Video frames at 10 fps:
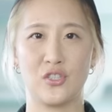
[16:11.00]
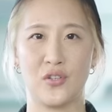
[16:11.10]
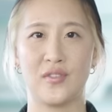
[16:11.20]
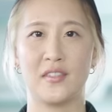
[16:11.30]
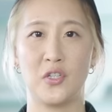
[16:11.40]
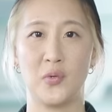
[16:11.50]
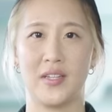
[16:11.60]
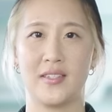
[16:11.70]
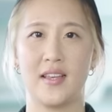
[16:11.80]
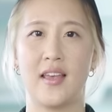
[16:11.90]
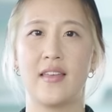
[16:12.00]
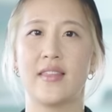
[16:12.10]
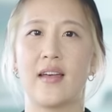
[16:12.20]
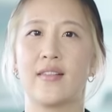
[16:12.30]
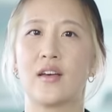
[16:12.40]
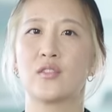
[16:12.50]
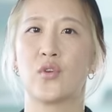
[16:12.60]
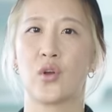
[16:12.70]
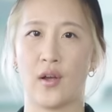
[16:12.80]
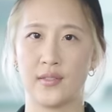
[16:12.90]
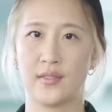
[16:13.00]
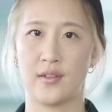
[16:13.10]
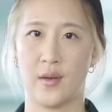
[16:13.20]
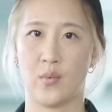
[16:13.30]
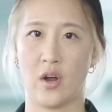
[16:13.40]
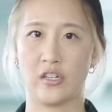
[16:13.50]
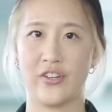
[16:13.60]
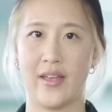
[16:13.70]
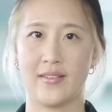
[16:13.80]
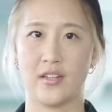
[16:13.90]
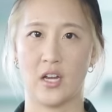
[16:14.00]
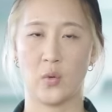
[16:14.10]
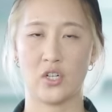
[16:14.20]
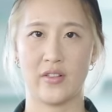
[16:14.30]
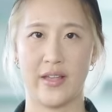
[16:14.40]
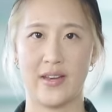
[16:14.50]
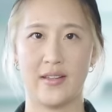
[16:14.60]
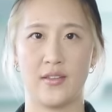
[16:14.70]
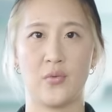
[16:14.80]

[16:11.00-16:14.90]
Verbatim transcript: service unit that allows for constant upwash and downwash lighting